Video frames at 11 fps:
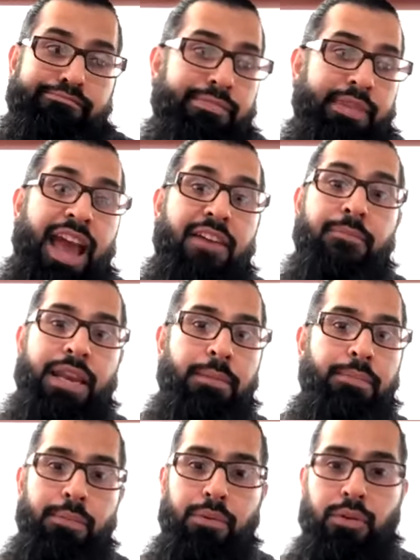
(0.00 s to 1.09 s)
they have many
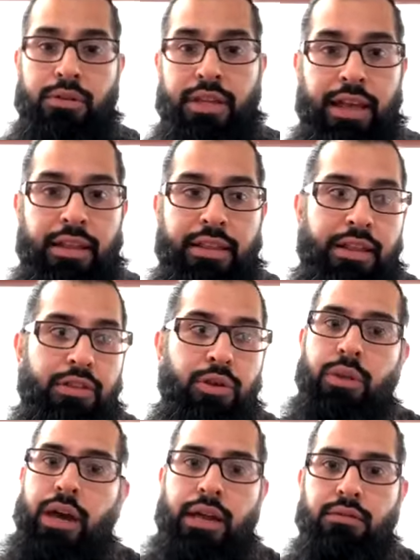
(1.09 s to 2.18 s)
people that that do
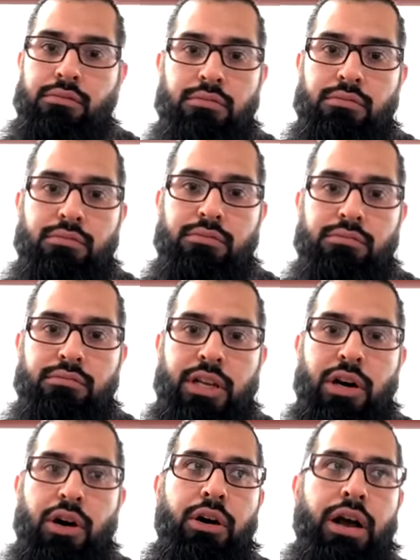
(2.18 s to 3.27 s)
that. You
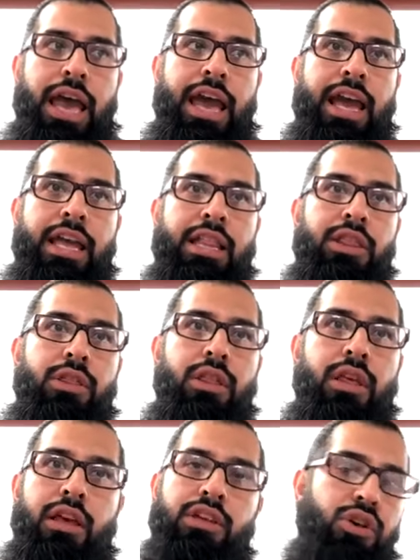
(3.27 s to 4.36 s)
know. Okay. And
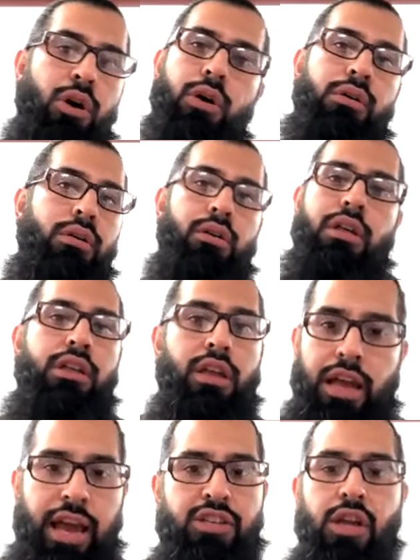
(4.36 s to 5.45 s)
so
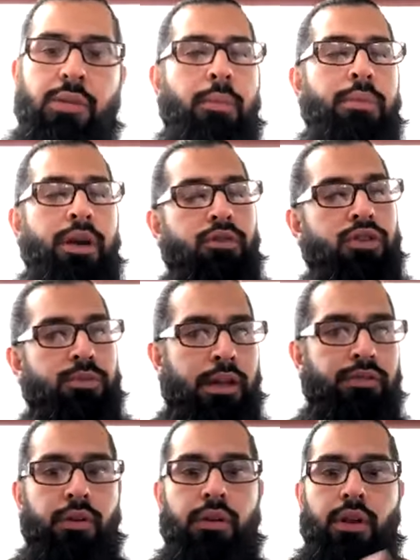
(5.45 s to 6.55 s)
it's all about being
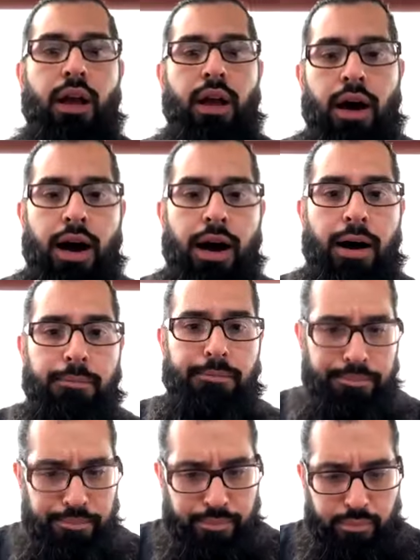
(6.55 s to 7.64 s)
respectful. Um,
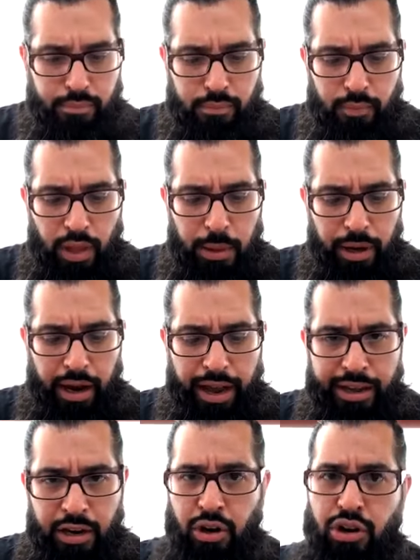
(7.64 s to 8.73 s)
but I
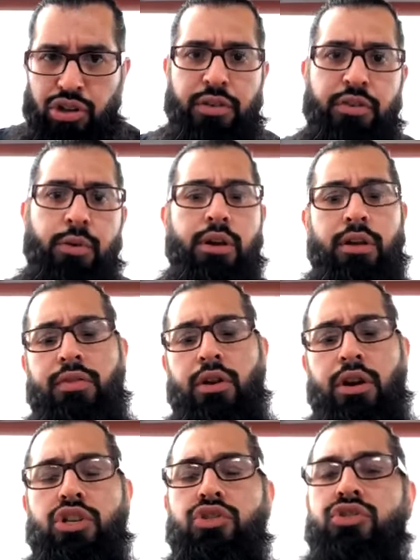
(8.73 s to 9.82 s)
encourage everyone if you're
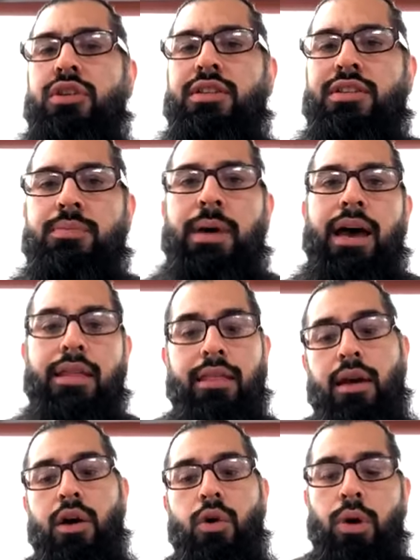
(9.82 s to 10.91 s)
interested in this path,
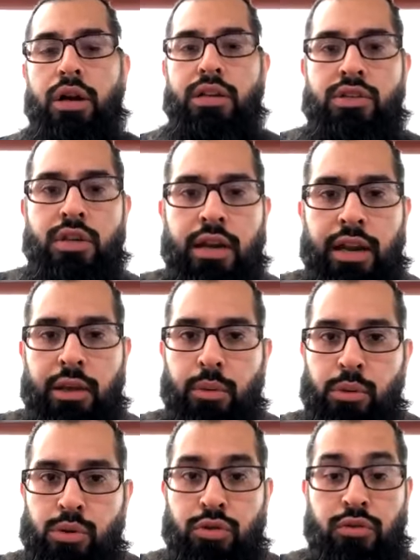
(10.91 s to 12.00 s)
one is to connect with
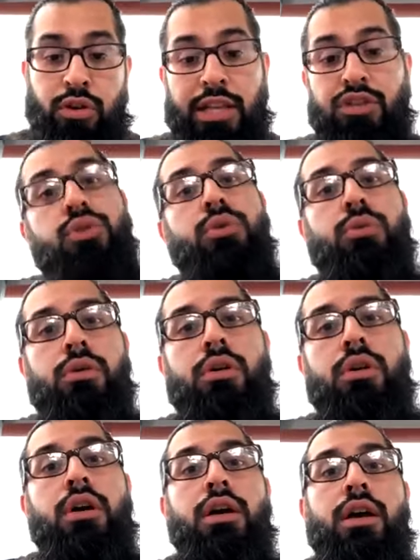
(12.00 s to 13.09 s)
Lucifer. Then two,
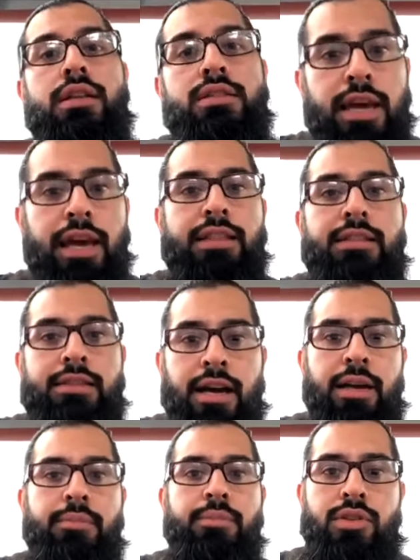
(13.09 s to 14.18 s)
take the
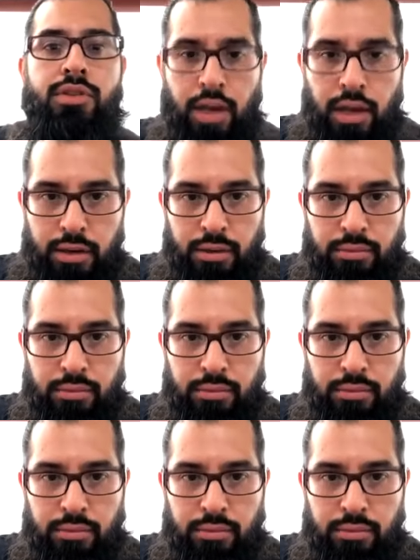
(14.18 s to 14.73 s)
time to study